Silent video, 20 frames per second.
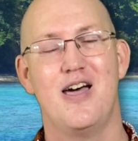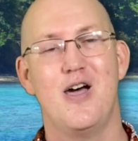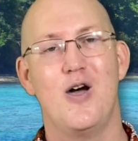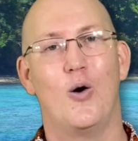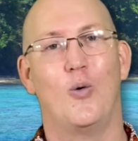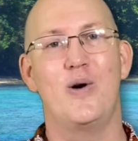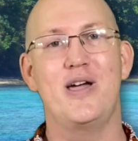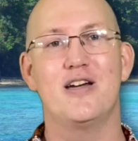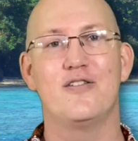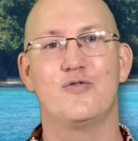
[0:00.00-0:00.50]

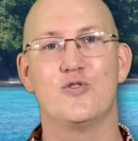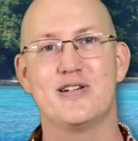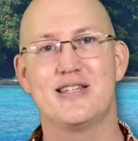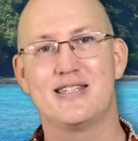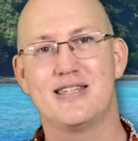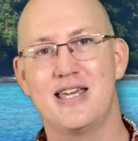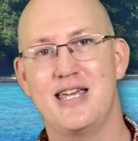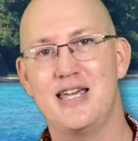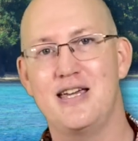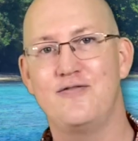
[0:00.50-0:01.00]
We have
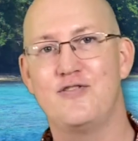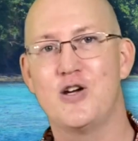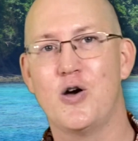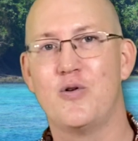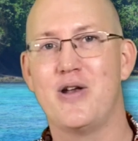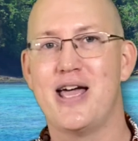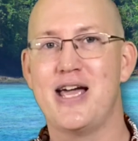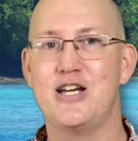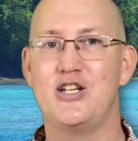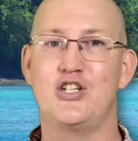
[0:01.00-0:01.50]
received
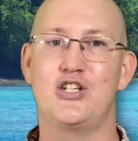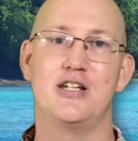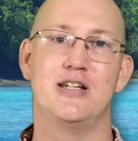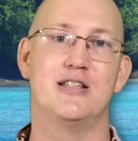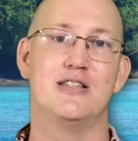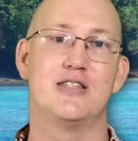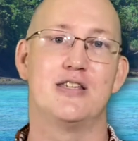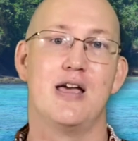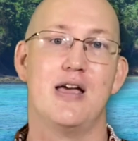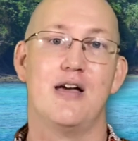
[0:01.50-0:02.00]

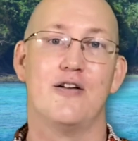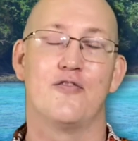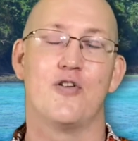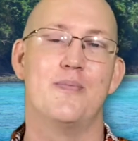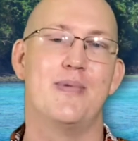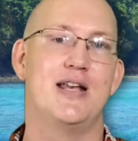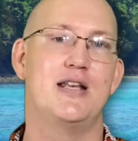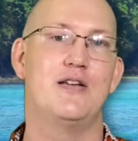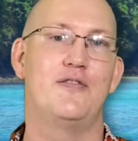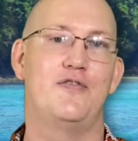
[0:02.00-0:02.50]
donations from
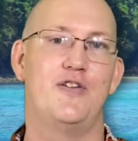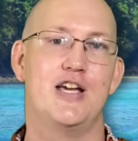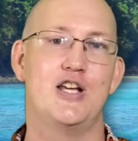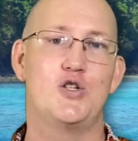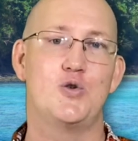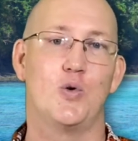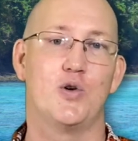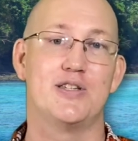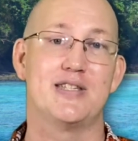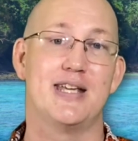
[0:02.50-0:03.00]

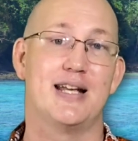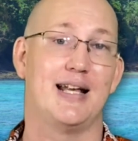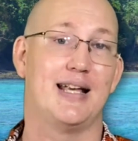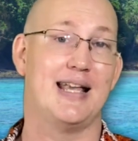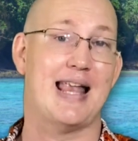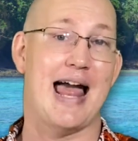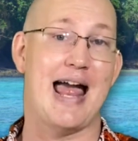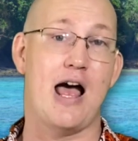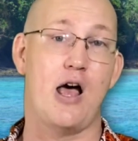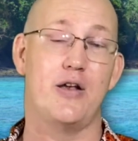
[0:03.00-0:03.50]
individuals that
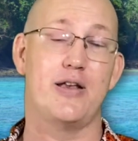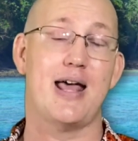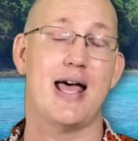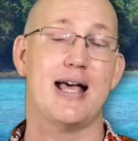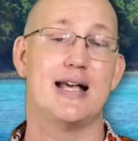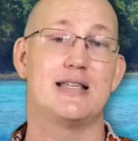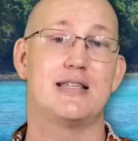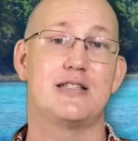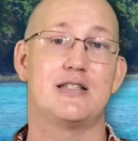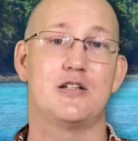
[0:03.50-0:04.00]
allowed
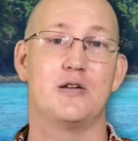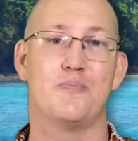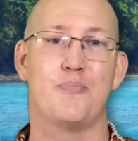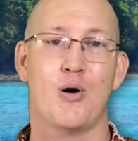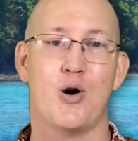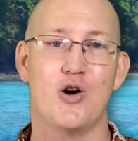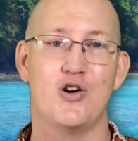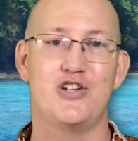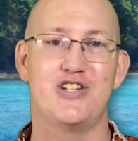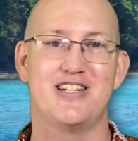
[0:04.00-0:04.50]
us to
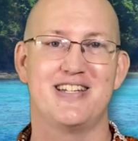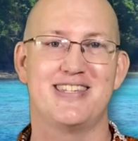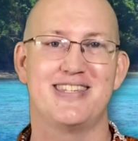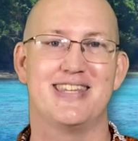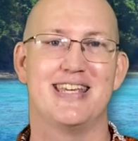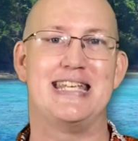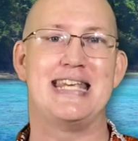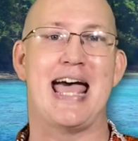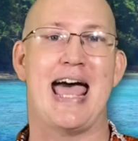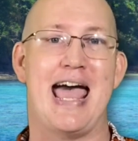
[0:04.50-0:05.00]
purchase
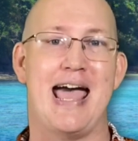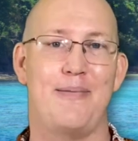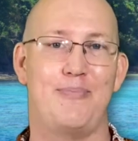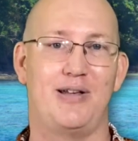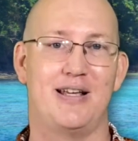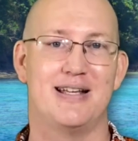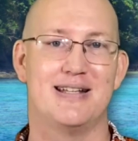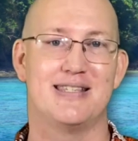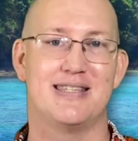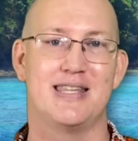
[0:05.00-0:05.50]
the
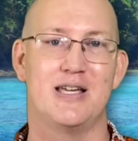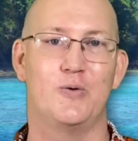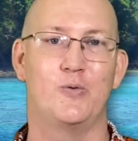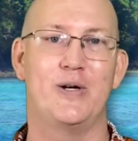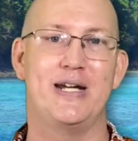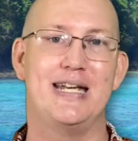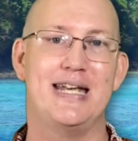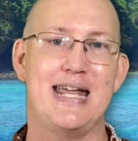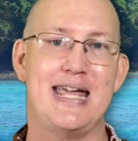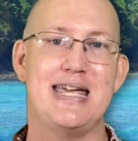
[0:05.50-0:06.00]
tablets that we
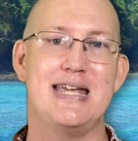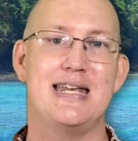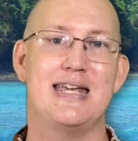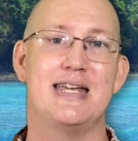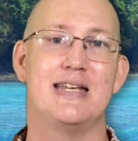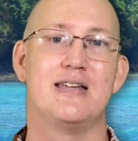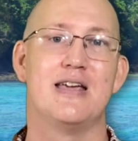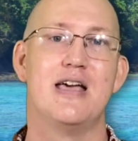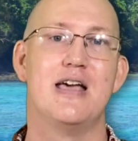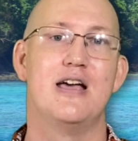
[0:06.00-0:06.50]

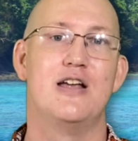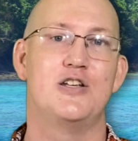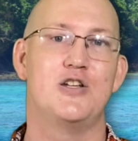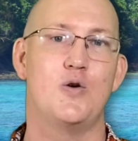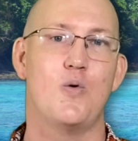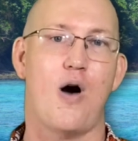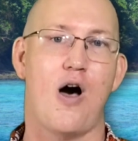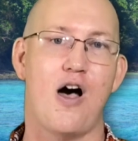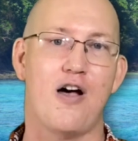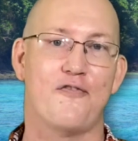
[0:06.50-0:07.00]
needed
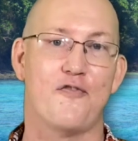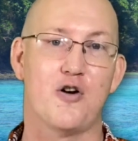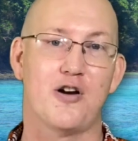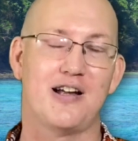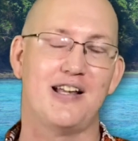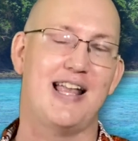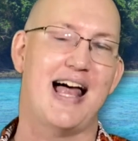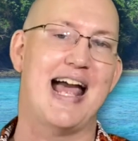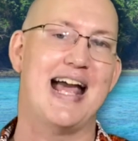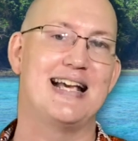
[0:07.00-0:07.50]
to offer
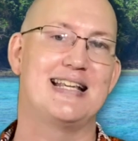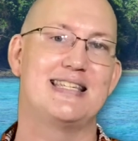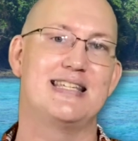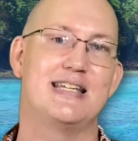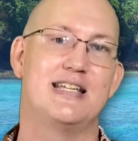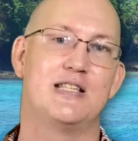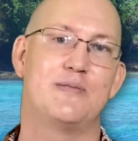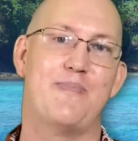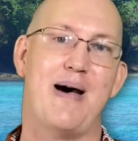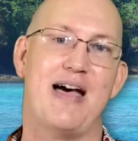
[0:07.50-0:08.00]

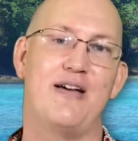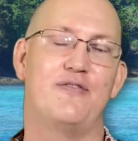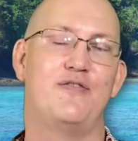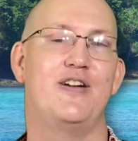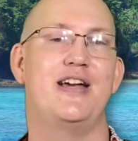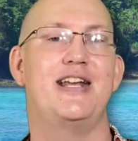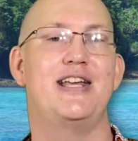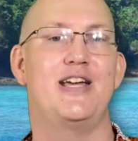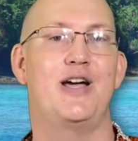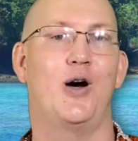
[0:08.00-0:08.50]
classes by
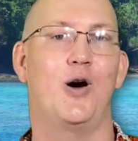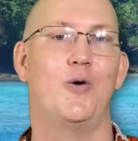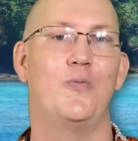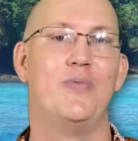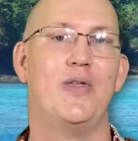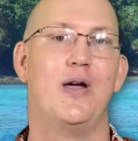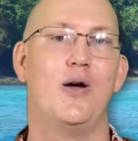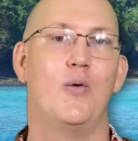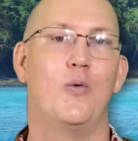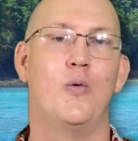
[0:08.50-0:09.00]
video
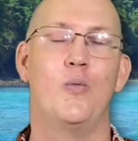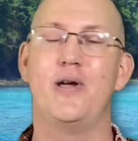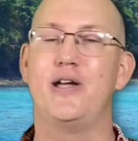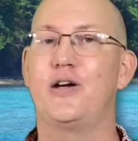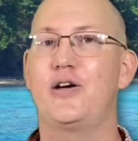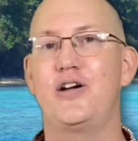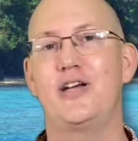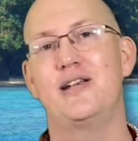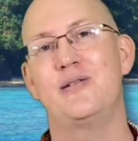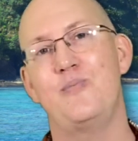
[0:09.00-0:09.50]
when we
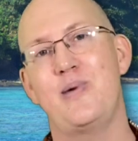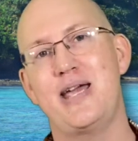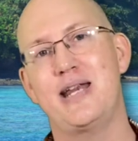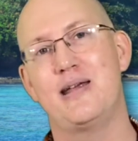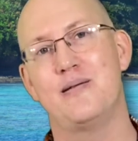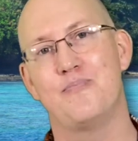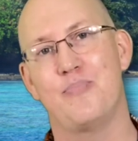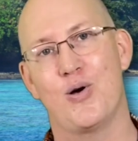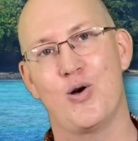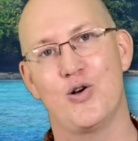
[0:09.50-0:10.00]
couldn't meet
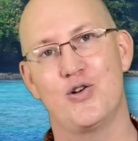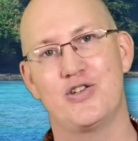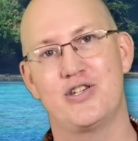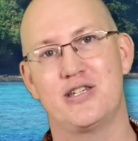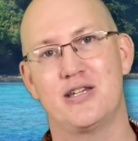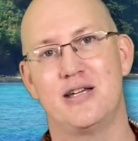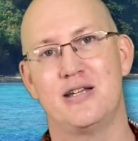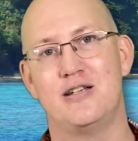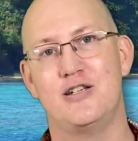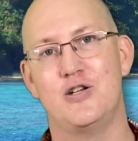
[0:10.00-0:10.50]
in
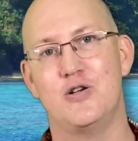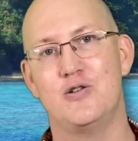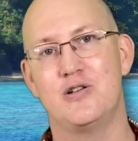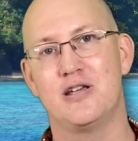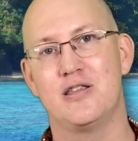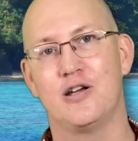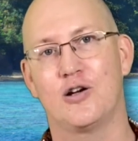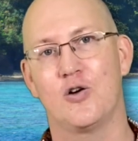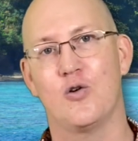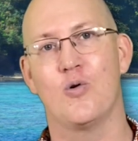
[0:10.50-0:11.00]
person due to
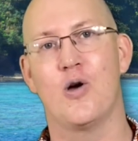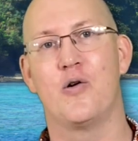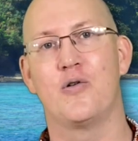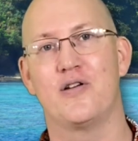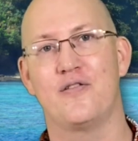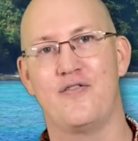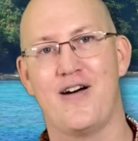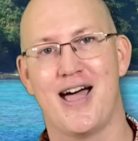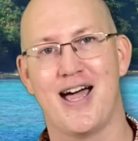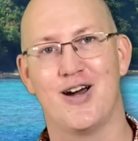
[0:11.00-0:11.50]
the
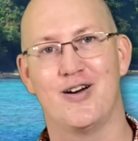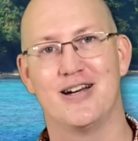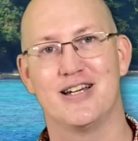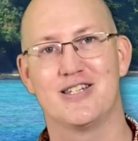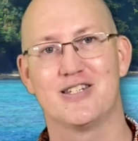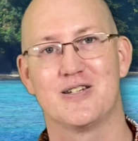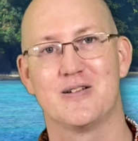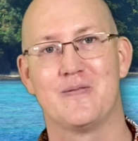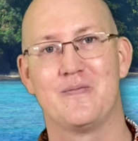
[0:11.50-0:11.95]
coronavirus.